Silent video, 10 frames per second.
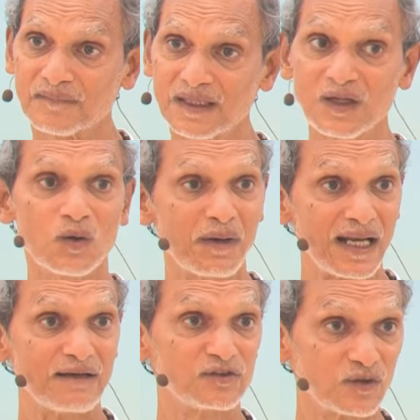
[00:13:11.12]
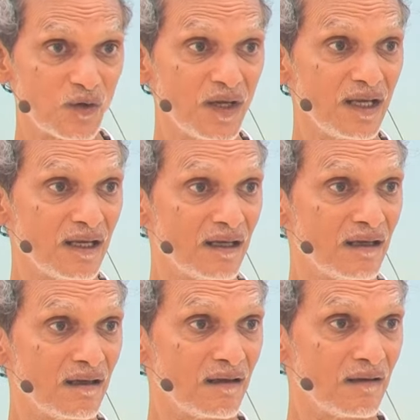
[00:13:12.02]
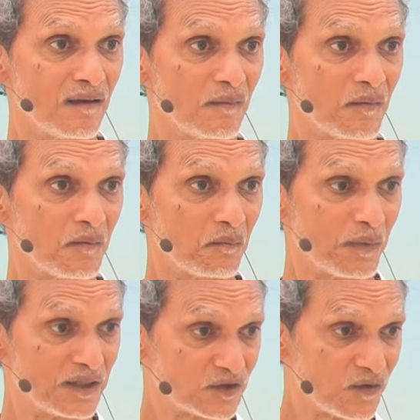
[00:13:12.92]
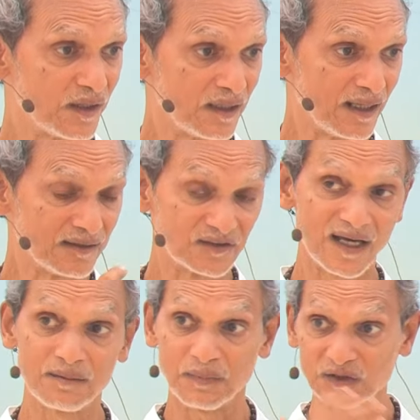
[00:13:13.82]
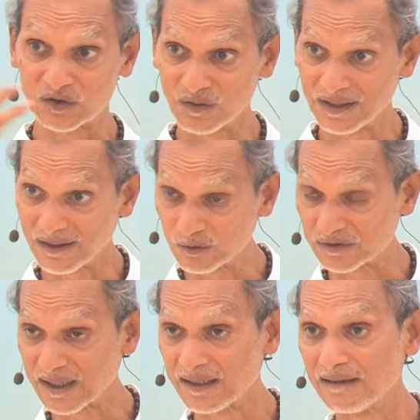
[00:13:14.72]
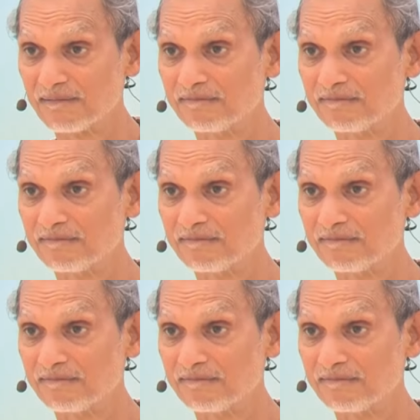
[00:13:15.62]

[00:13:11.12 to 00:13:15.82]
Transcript: You know my life story? Mastering the inside, mastering the outside.